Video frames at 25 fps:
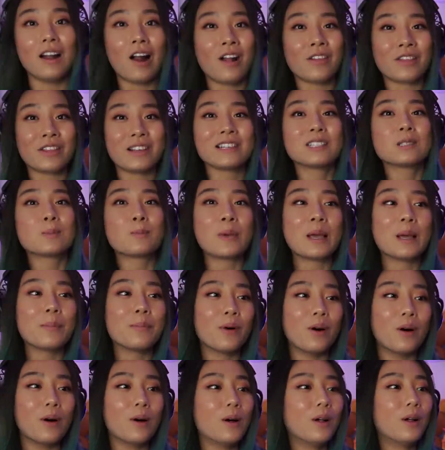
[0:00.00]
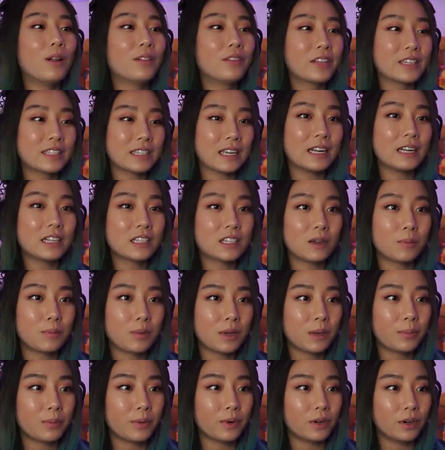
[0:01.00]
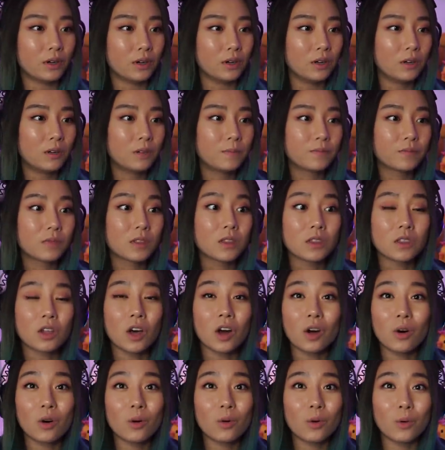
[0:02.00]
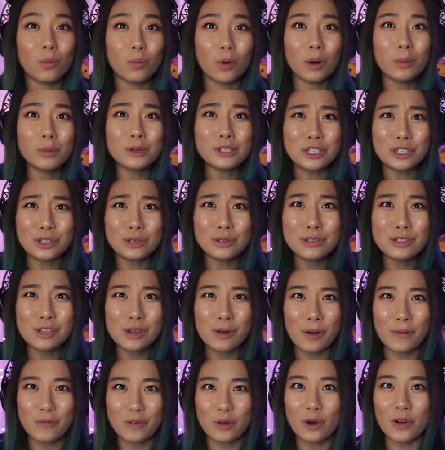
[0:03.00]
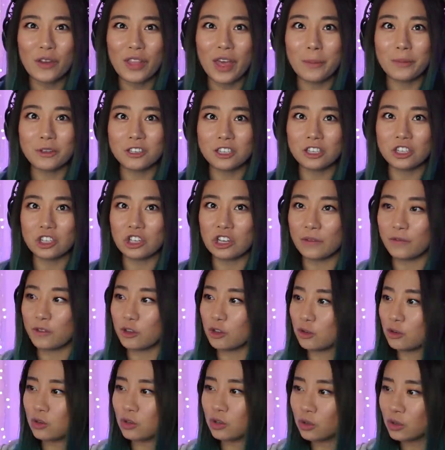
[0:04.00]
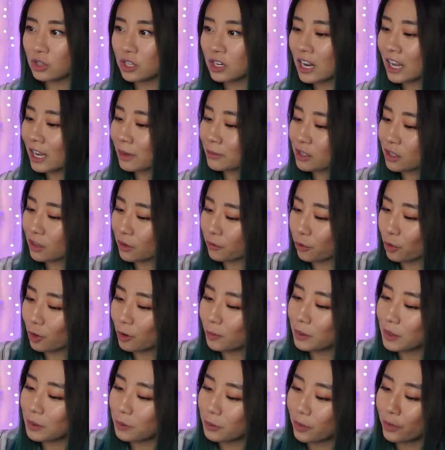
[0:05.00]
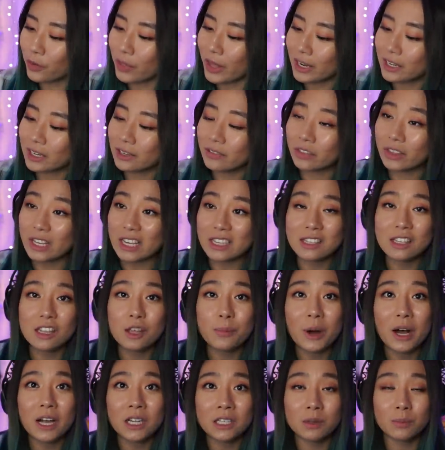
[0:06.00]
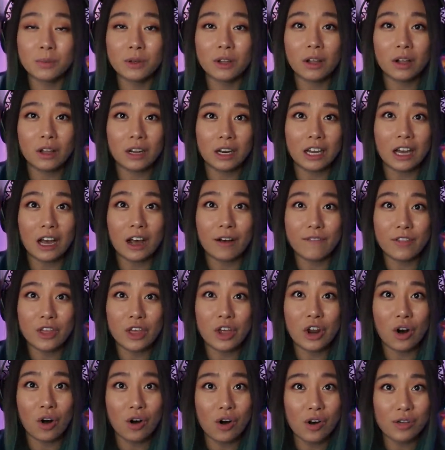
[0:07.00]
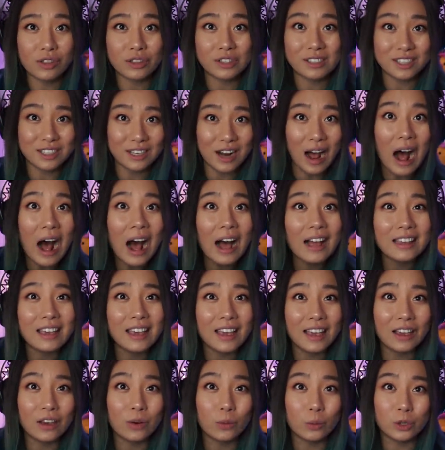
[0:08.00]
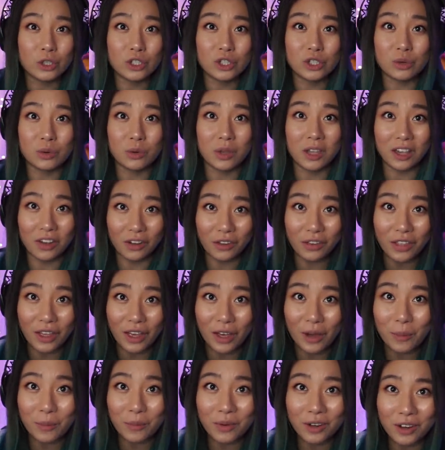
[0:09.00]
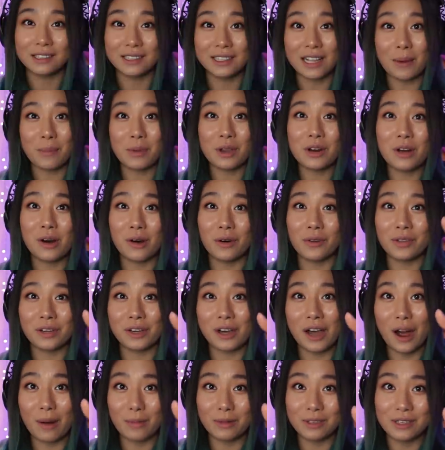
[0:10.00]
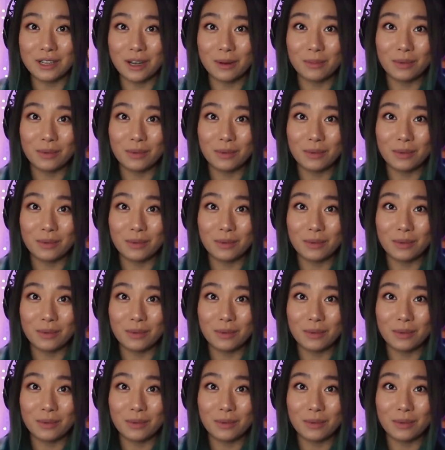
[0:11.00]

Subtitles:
on these people, these innocent people. Though, what would you do if you were in that position? If you knew the names of the 4 people that can lessen the possibility of the Earth dying, would you kill them? Let me know in the comments down